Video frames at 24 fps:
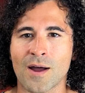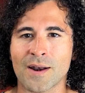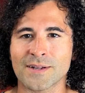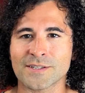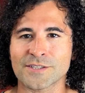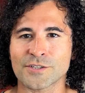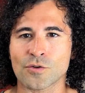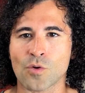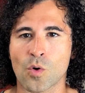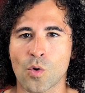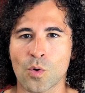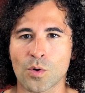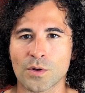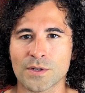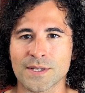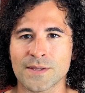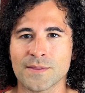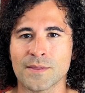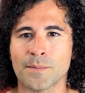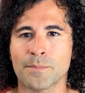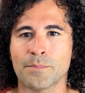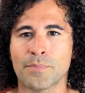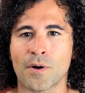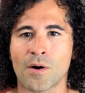as you're holding
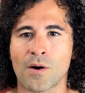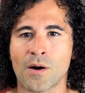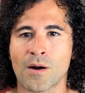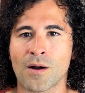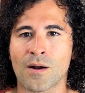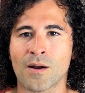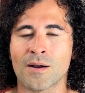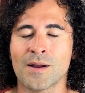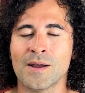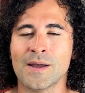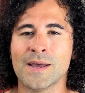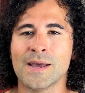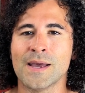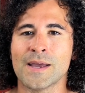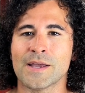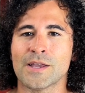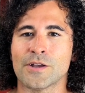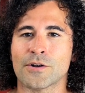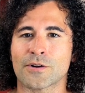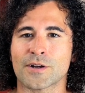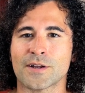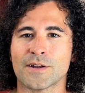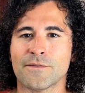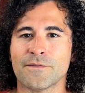the bar.
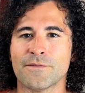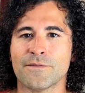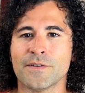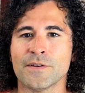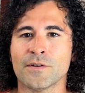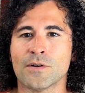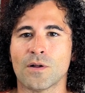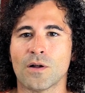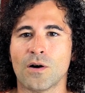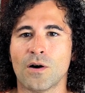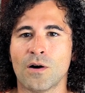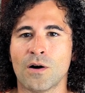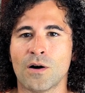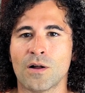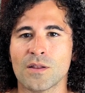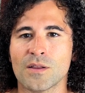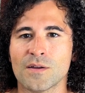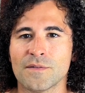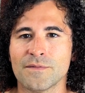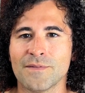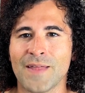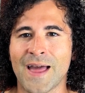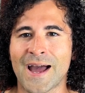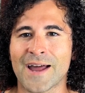You're going to feel all
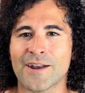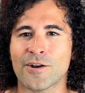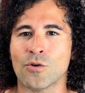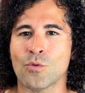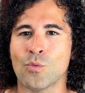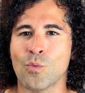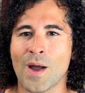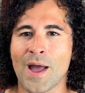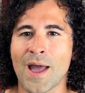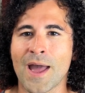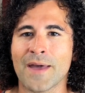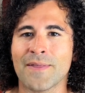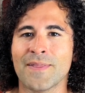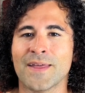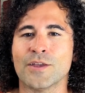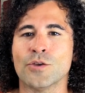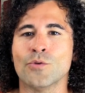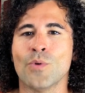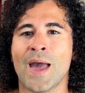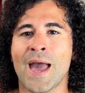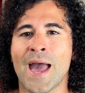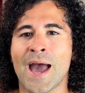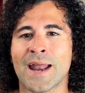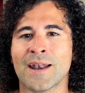of that in a way that you
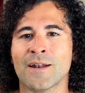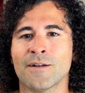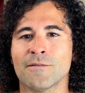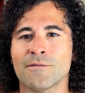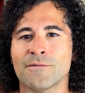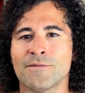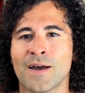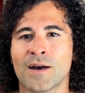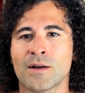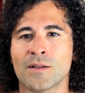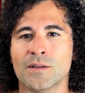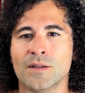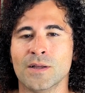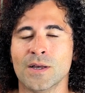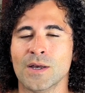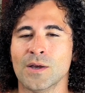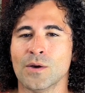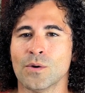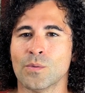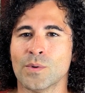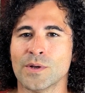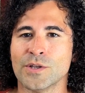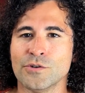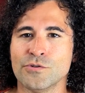hadn't felt
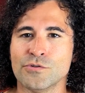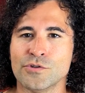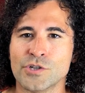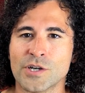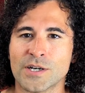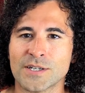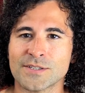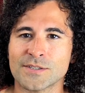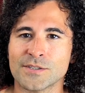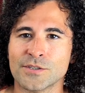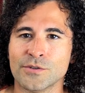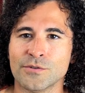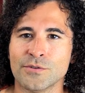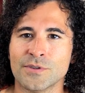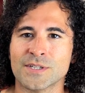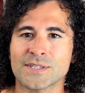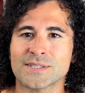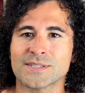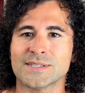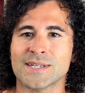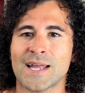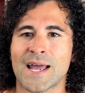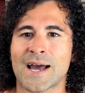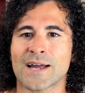when you just do the
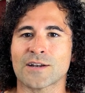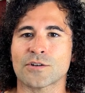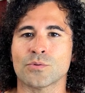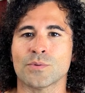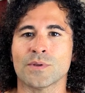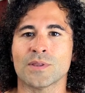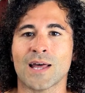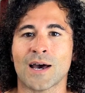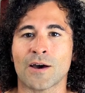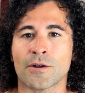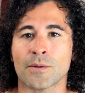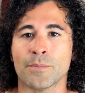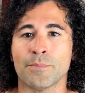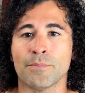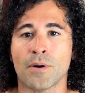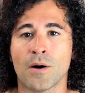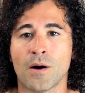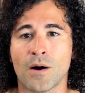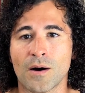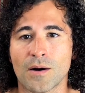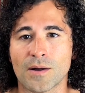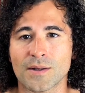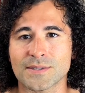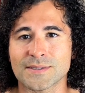snatch without a
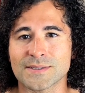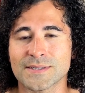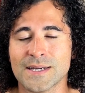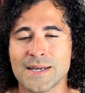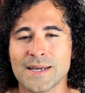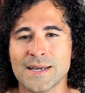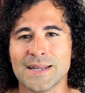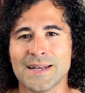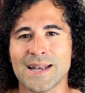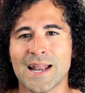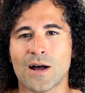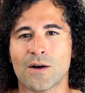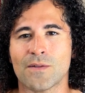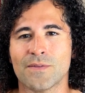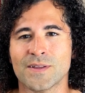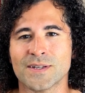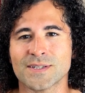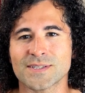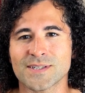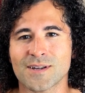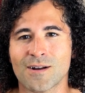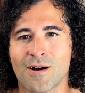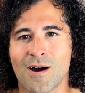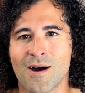pause. Now,
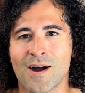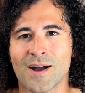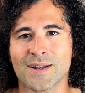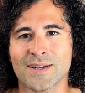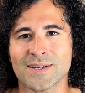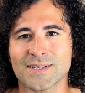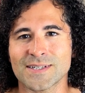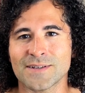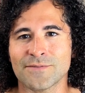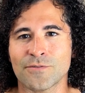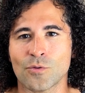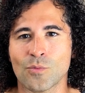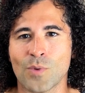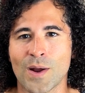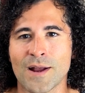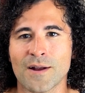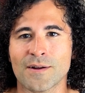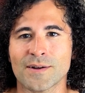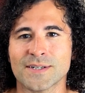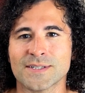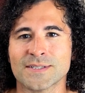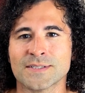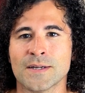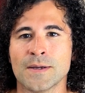this cognitive
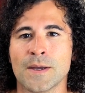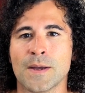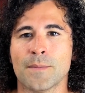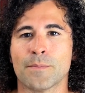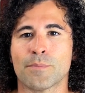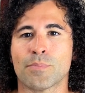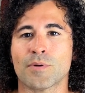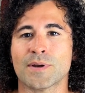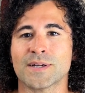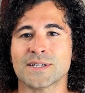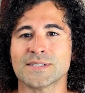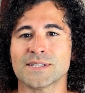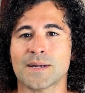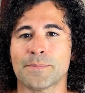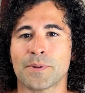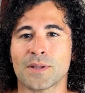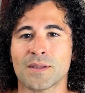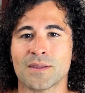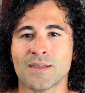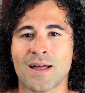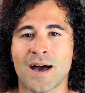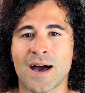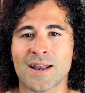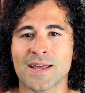awareness brings up a
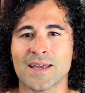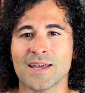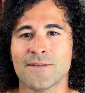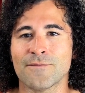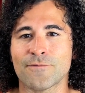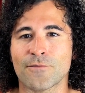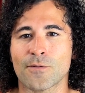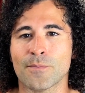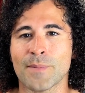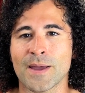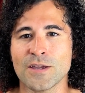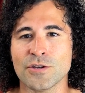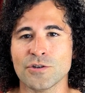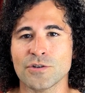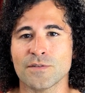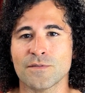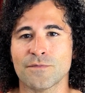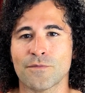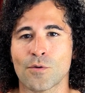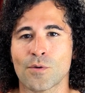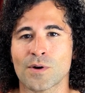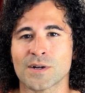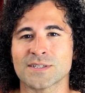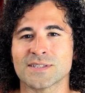lot of information
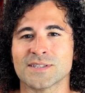for us,